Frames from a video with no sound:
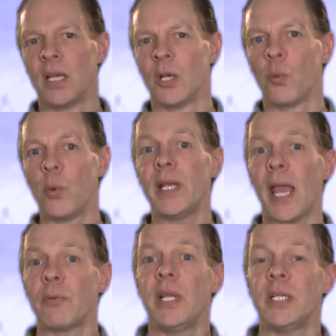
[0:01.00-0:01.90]
We
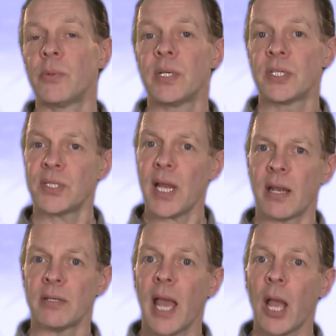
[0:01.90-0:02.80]
now need to
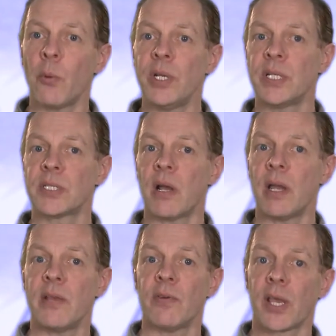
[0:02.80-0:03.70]
understand how we
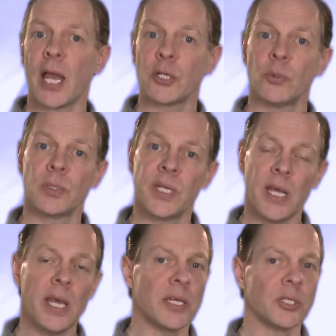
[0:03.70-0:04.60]
decide if a casualty
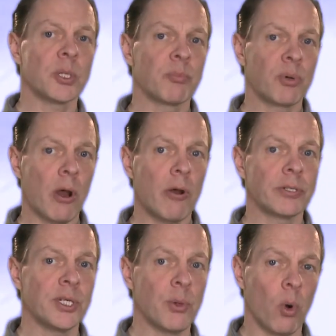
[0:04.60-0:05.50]
is
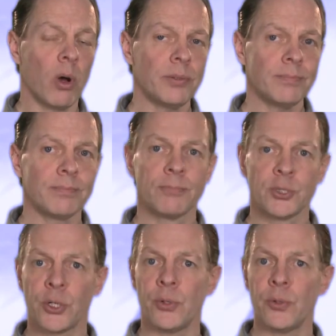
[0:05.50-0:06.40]
priority 1,
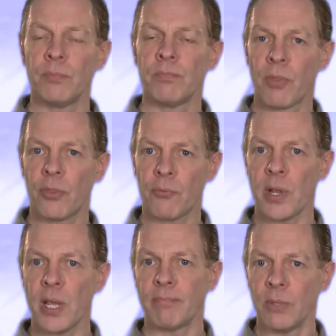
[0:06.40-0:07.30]
2,
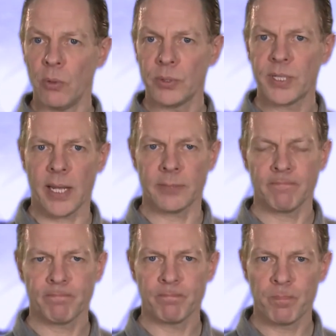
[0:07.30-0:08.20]
3 or dead.
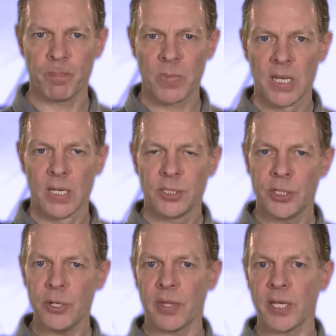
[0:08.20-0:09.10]
To
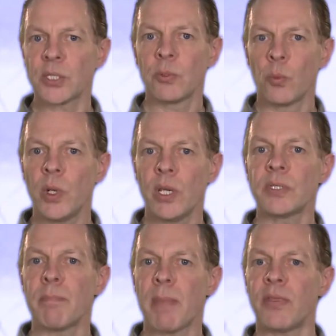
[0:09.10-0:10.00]
do this, we
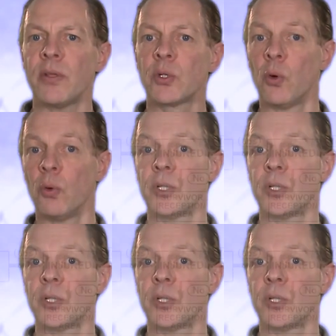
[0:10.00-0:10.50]
use a method called the